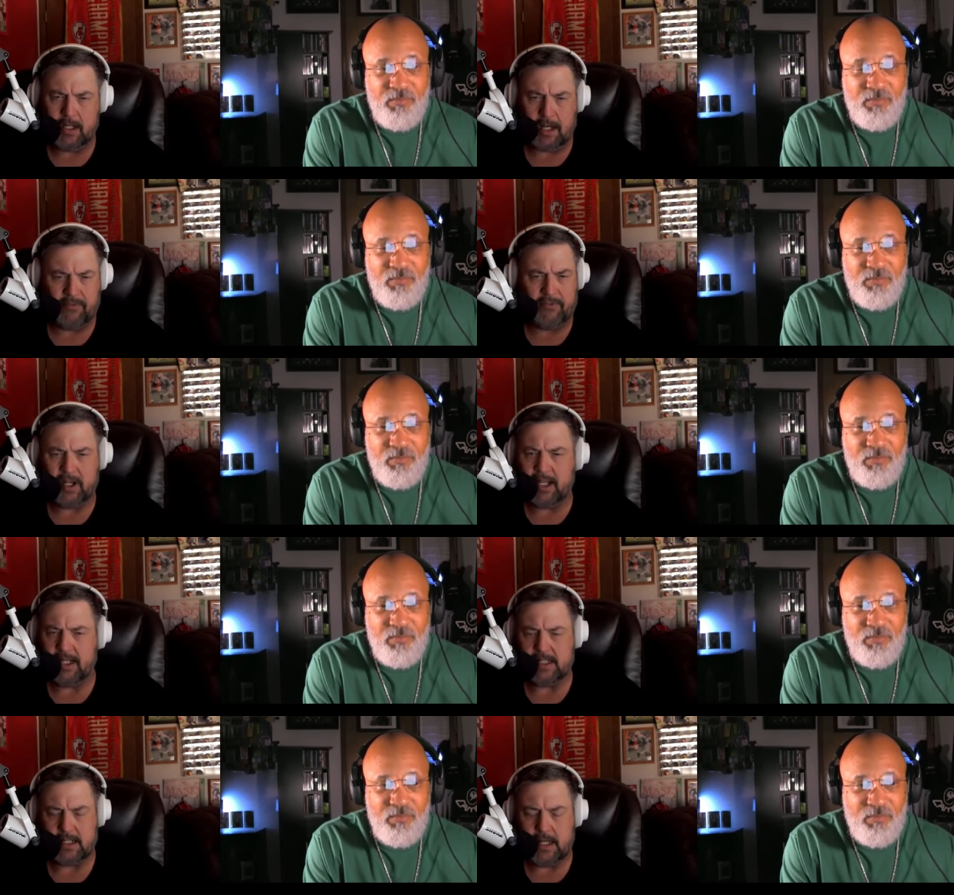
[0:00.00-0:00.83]
Speaker 1: I
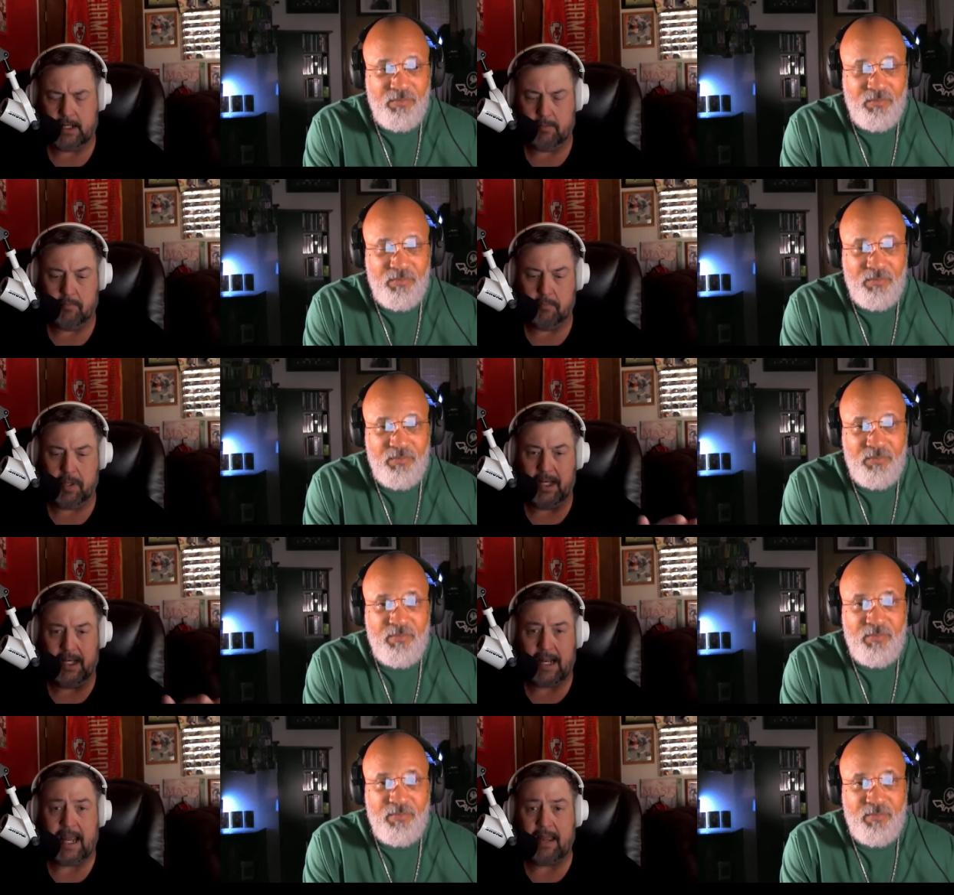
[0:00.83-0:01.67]
forget his name, but
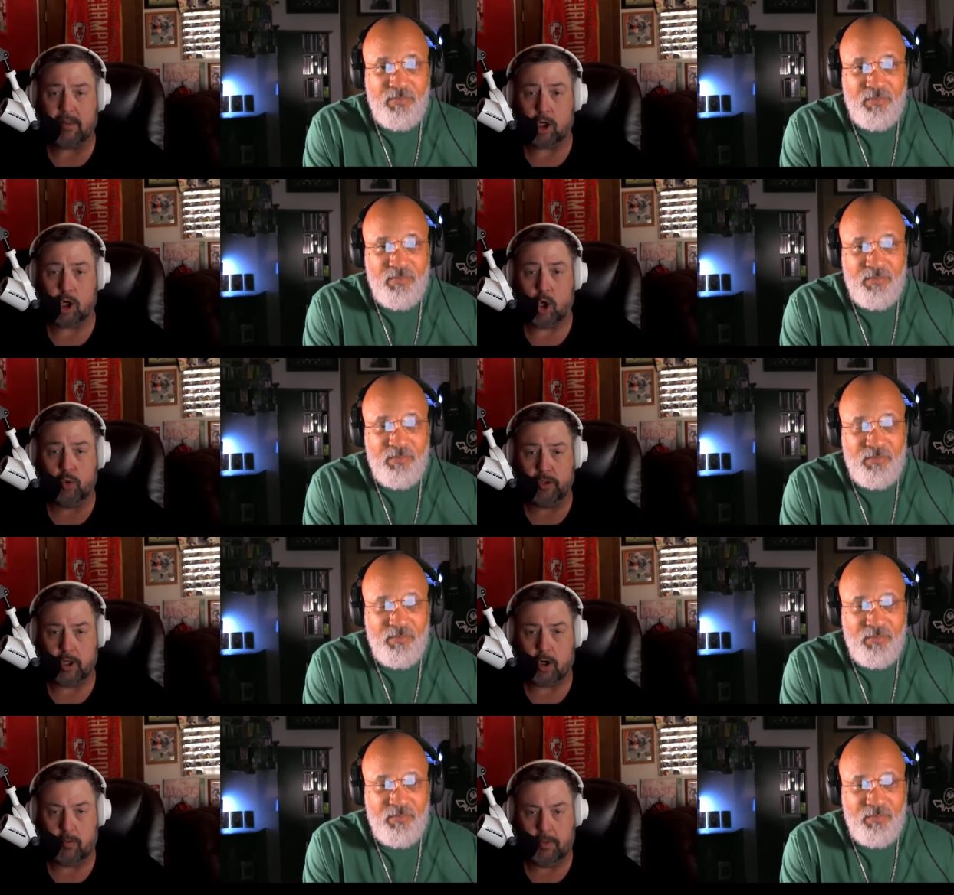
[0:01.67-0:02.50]
he had the
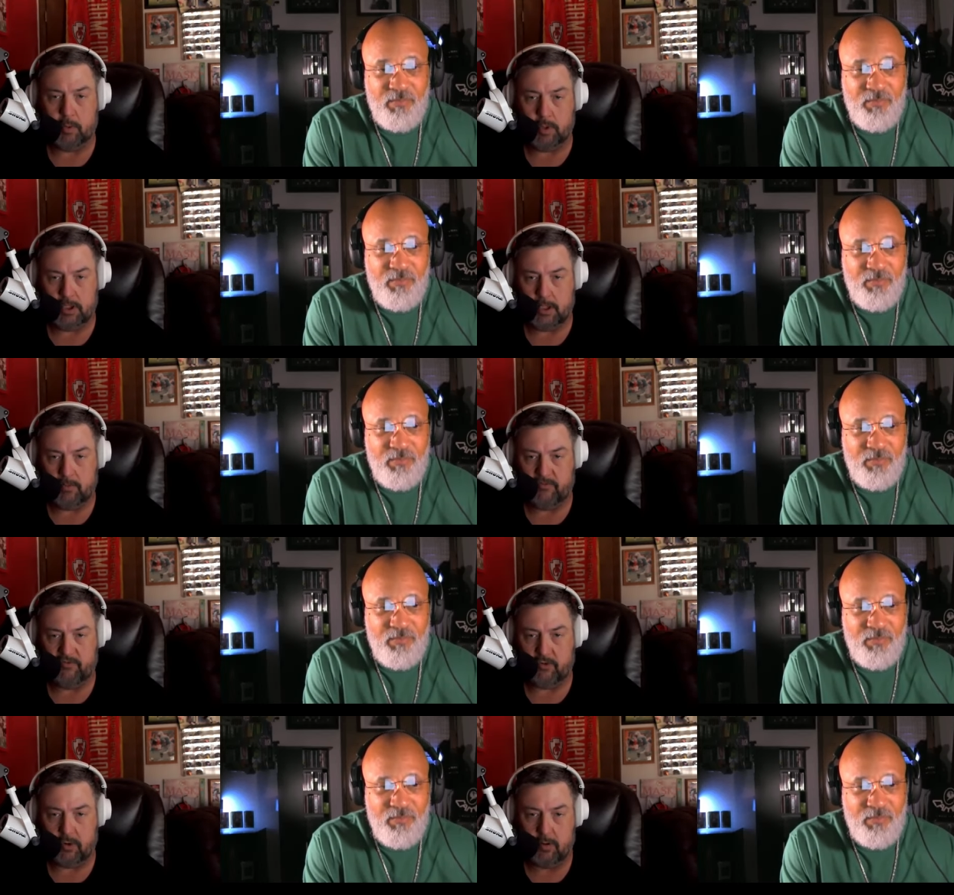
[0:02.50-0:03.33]
Golden Army with them
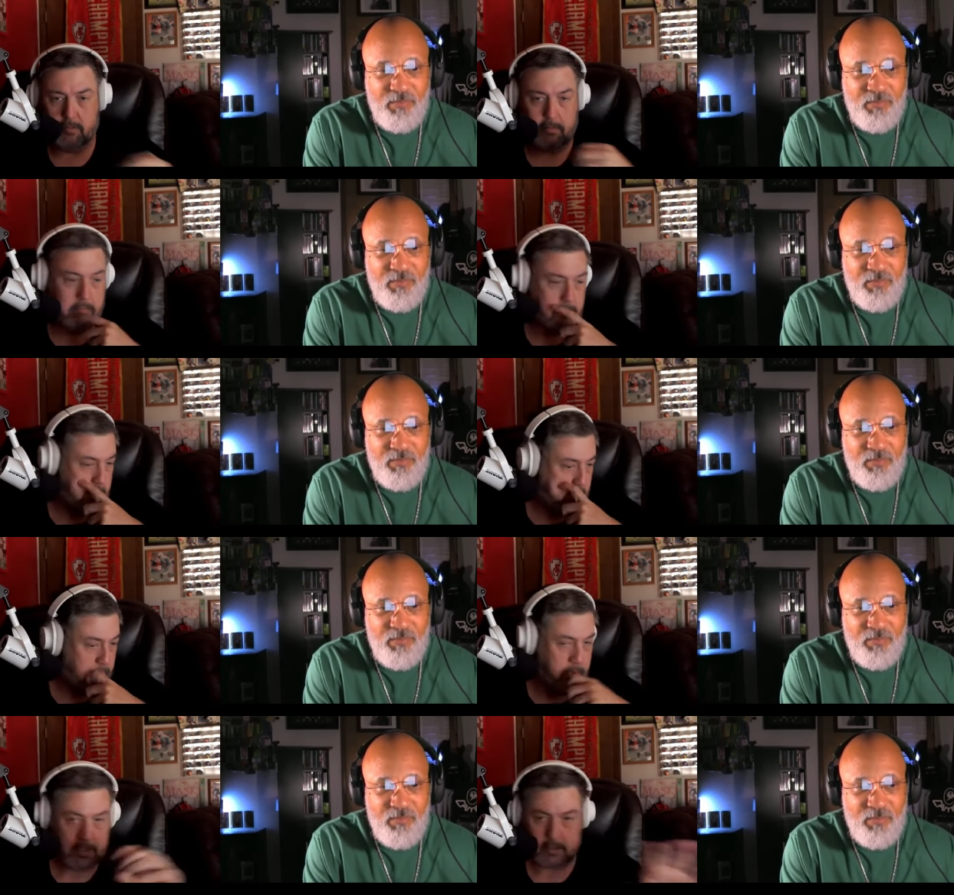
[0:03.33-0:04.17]
from
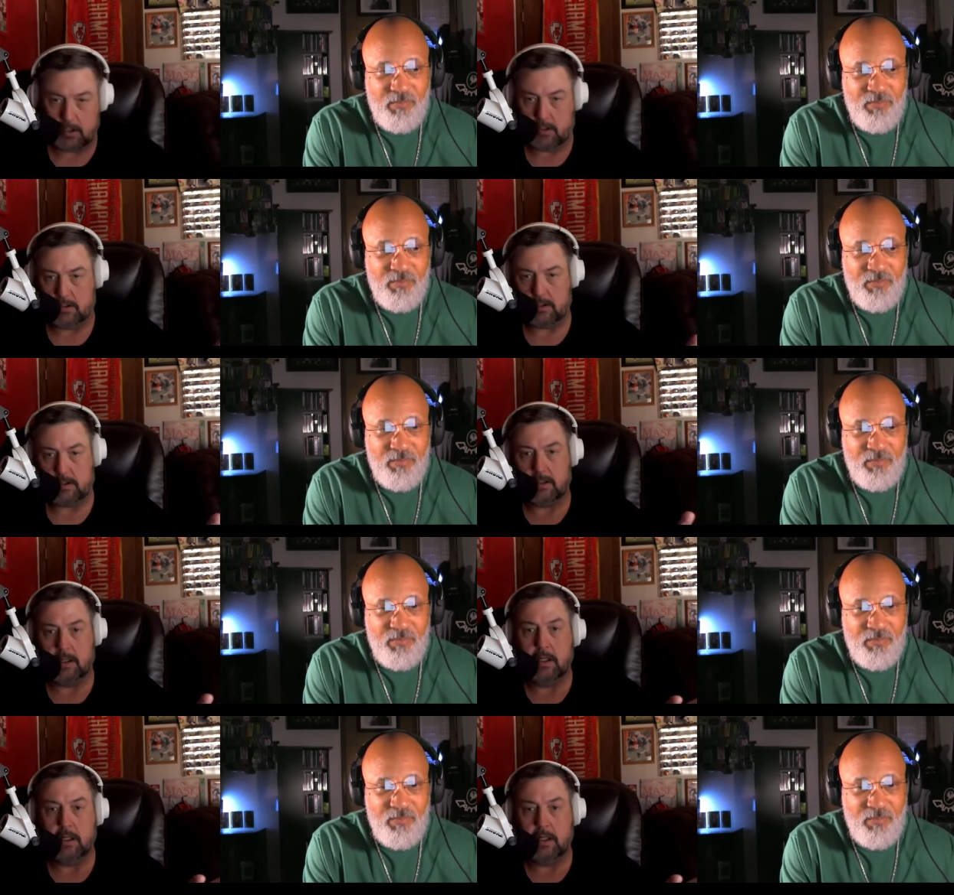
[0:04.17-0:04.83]
Pentos,